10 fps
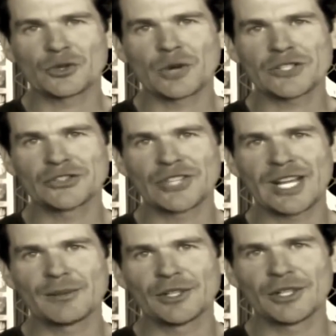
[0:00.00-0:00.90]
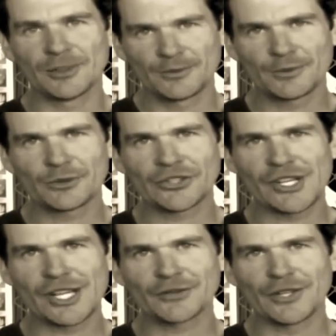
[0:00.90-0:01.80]
and questions down below. See
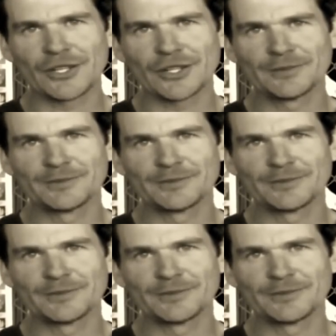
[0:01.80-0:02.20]
you next video.